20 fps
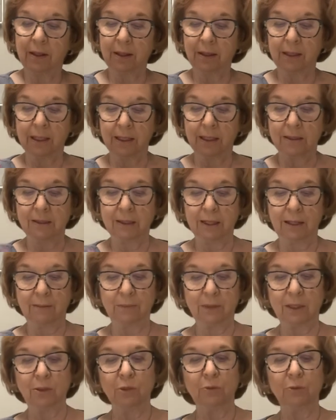Like I said, I'm
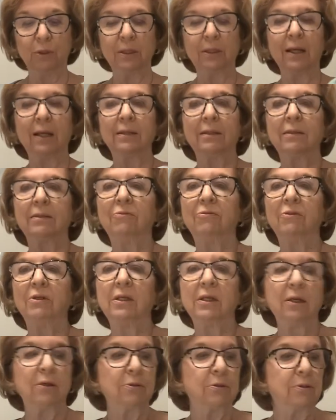not doing that in the
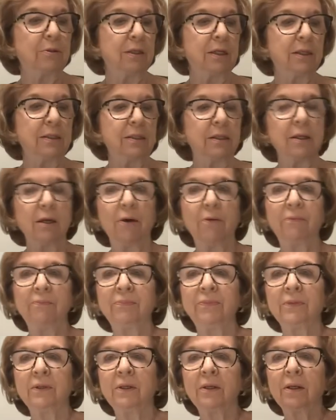video, so there you go.
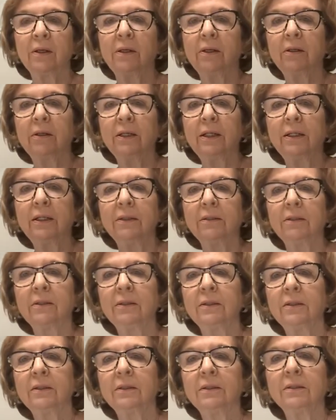All right,
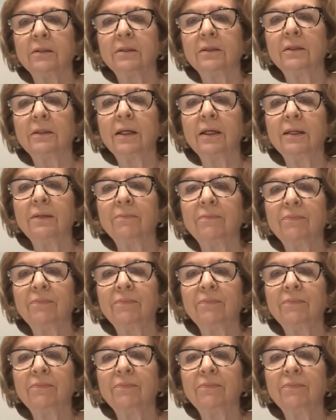see that?